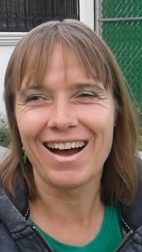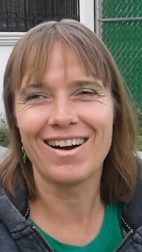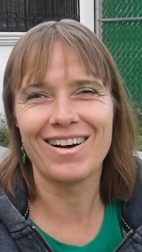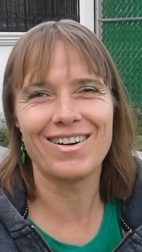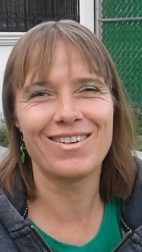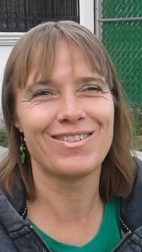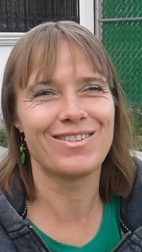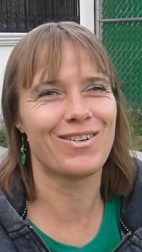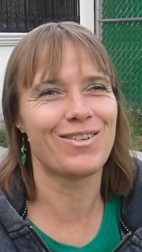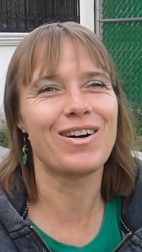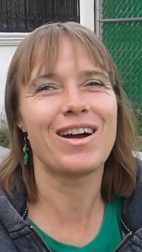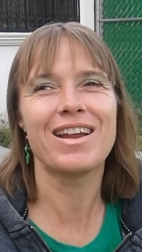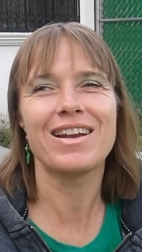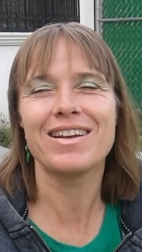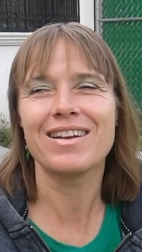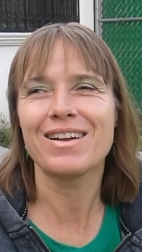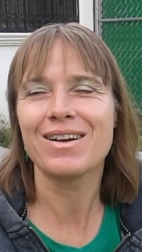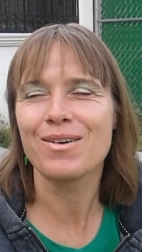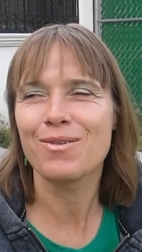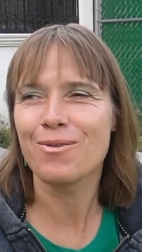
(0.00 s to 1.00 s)
Oh no,
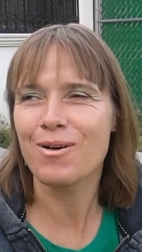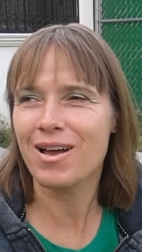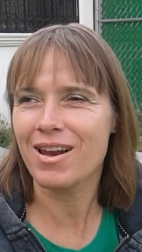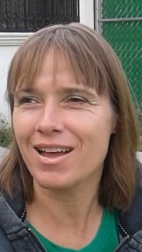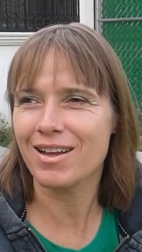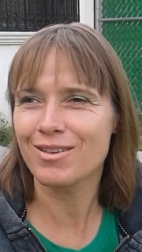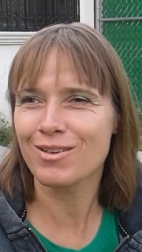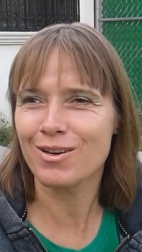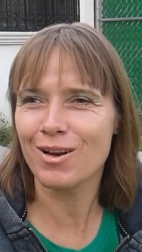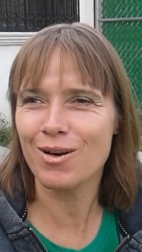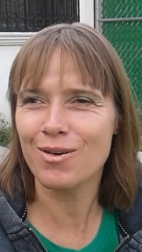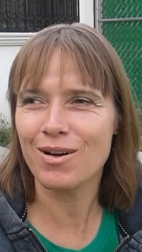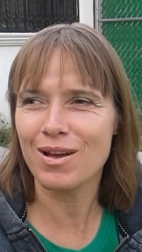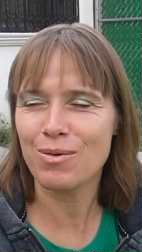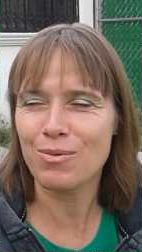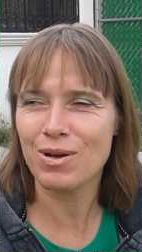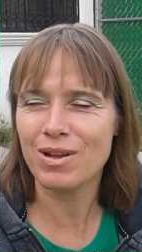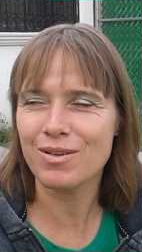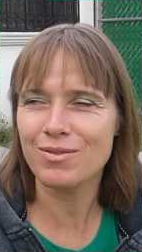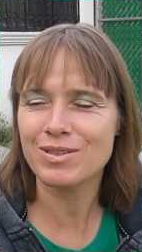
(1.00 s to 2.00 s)
and well, I don't know.
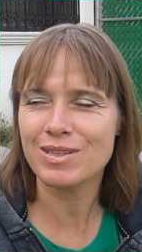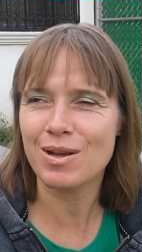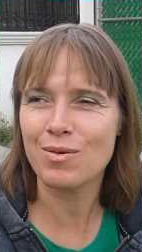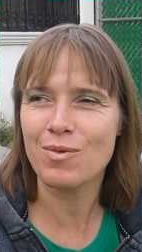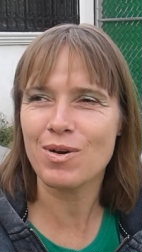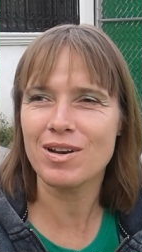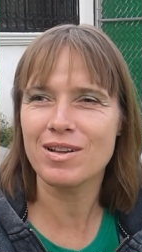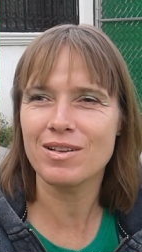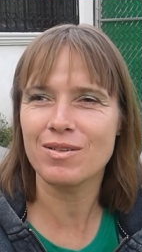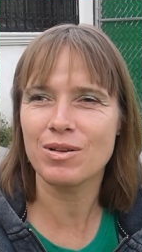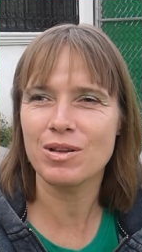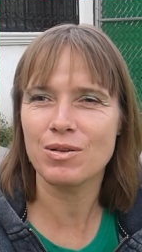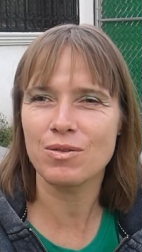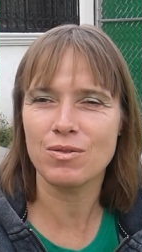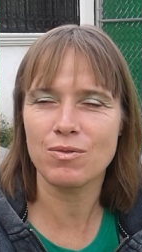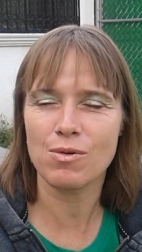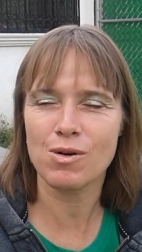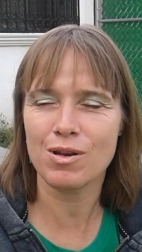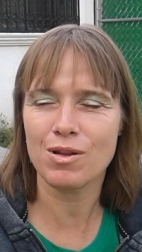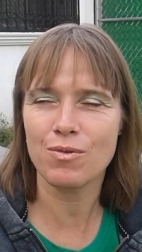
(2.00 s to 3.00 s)
And what if
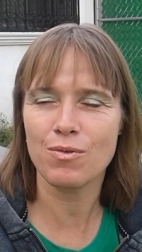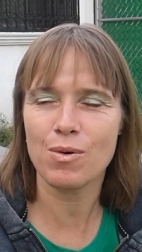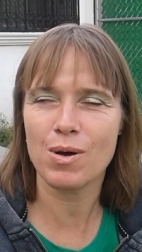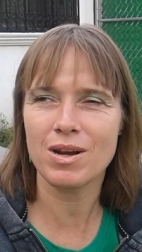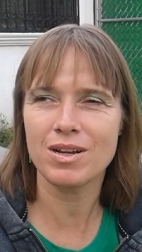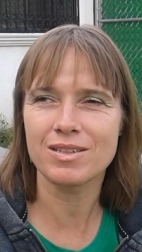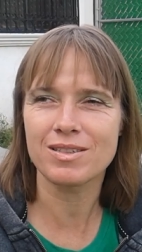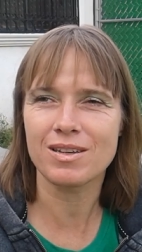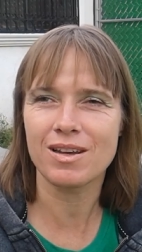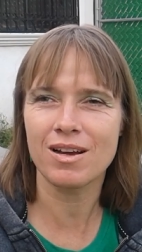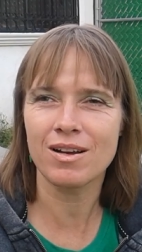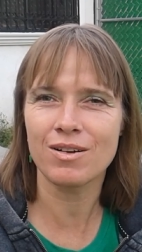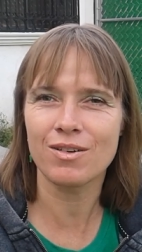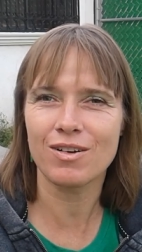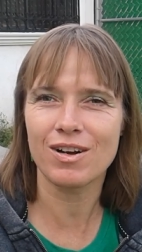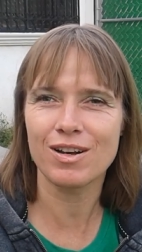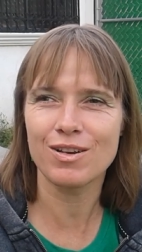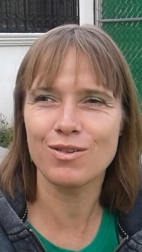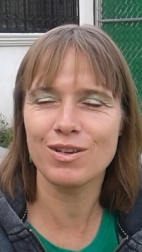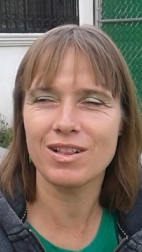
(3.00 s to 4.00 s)
what if one is
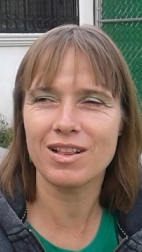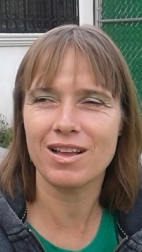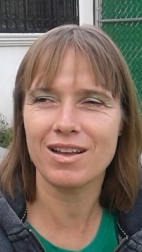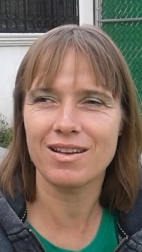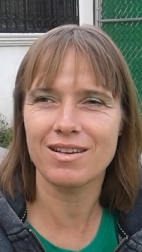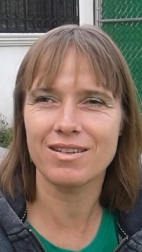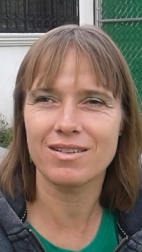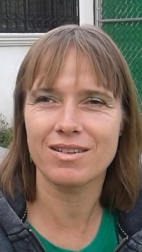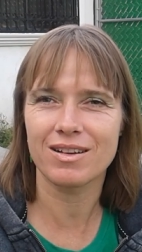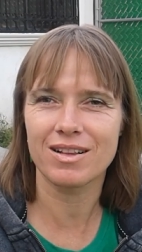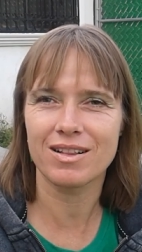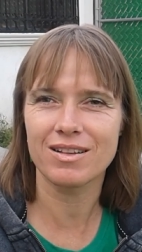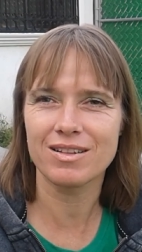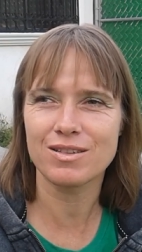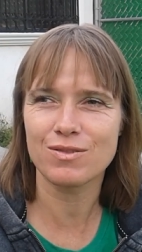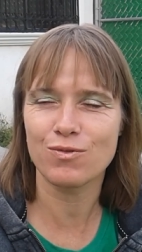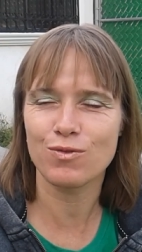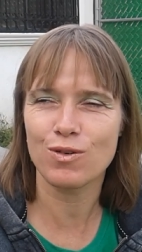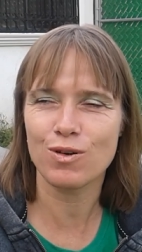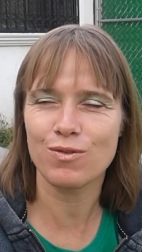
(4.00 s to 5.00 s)
hungry and you eat like at
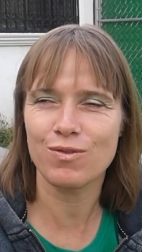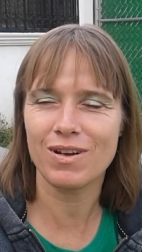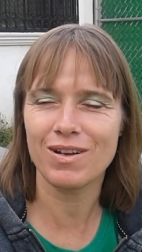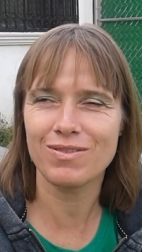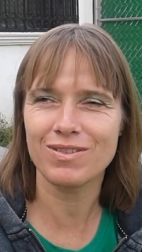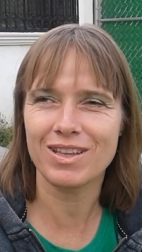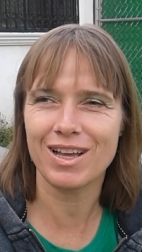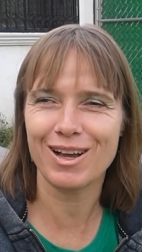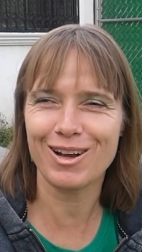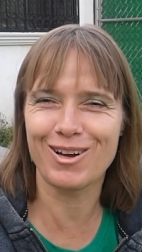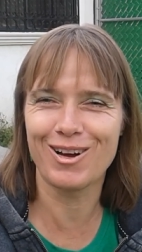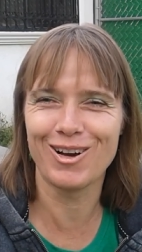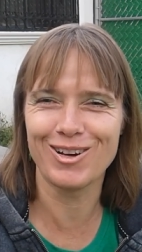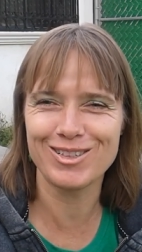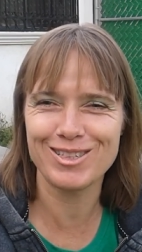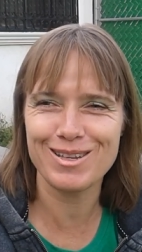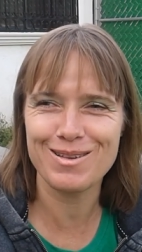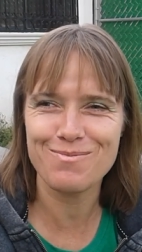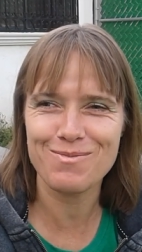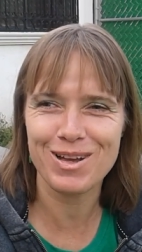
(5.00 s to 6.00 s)
least 4 or 5
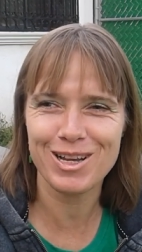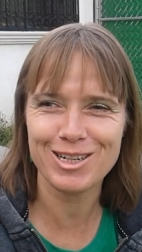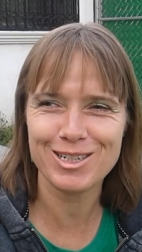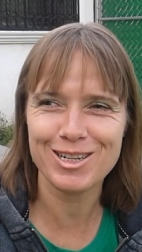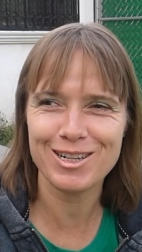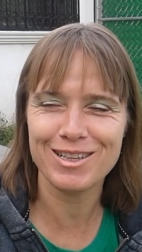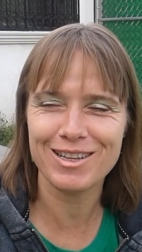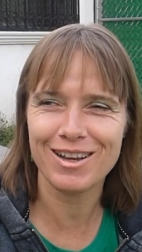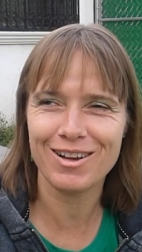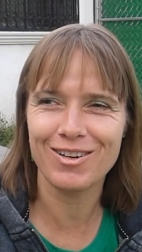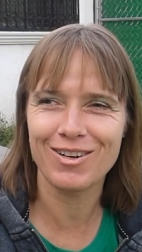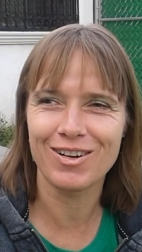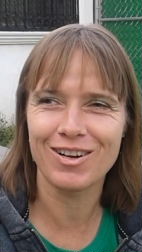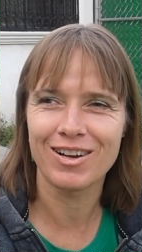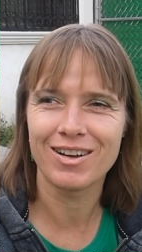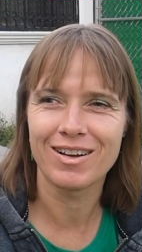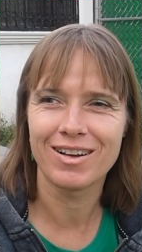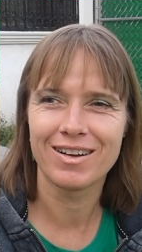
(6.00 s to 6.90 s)
tacos? Imagine, Diego.